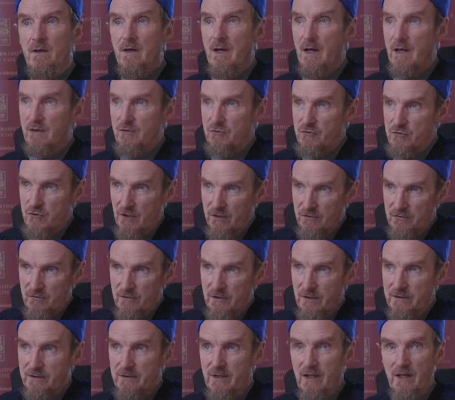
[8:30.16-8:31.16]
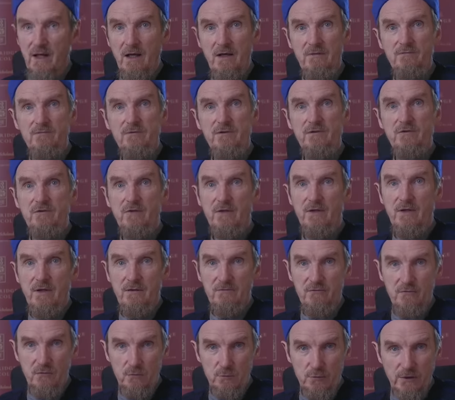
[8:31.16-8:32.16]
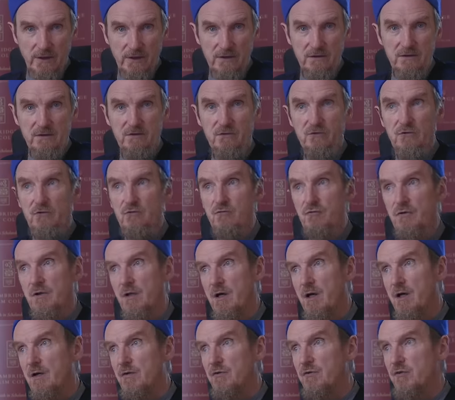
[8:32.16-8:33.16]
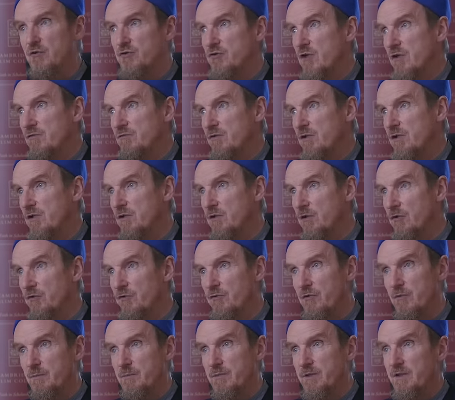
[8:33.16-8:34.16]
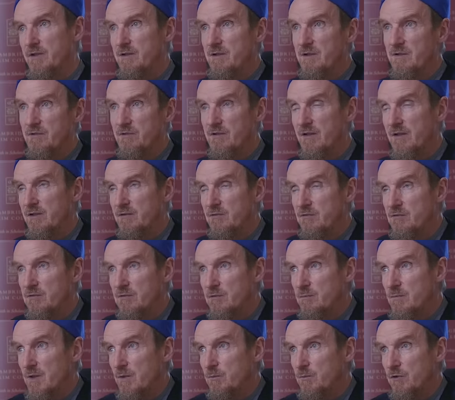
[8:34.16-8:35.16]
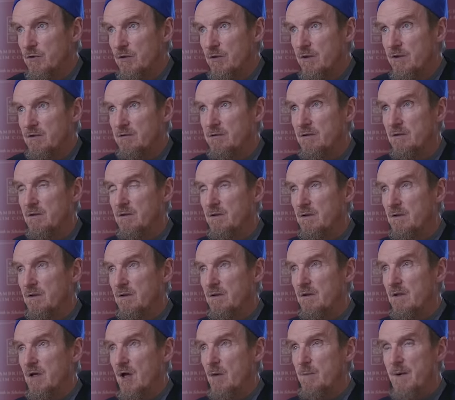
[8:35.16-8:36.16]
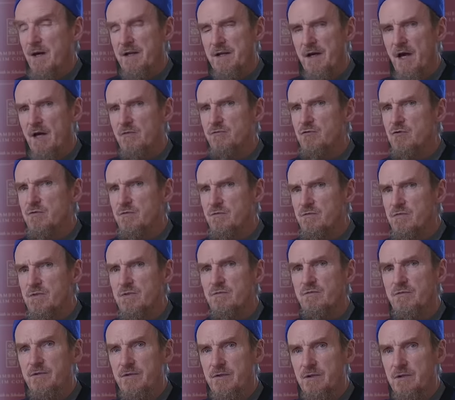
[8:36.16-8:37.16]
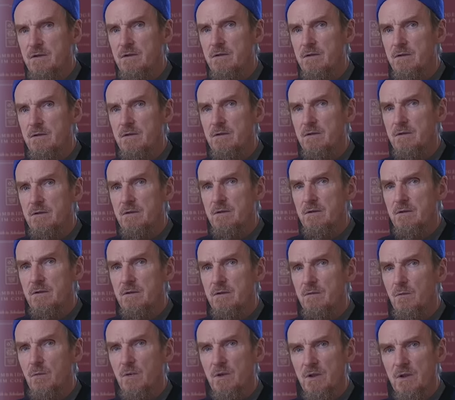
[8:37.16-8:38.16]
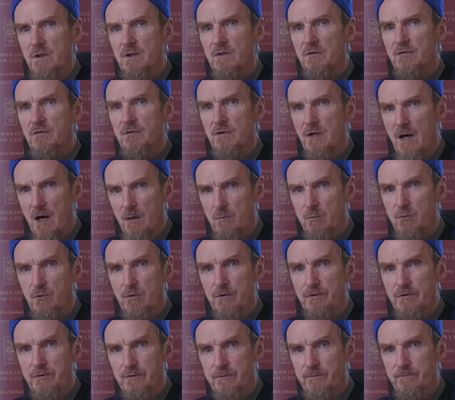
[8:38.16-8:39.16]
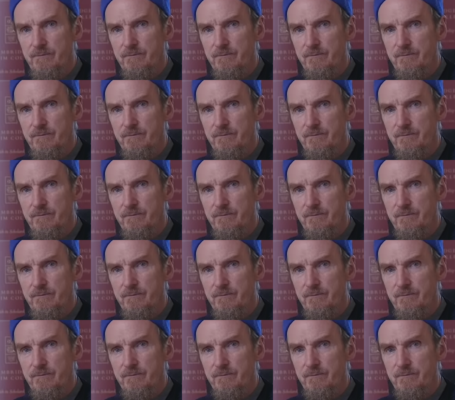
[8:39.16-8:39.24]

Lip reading: And just like the hafiz, they have to practice and rehearse. And generally a concert pianist has to memorize about 150 works upward.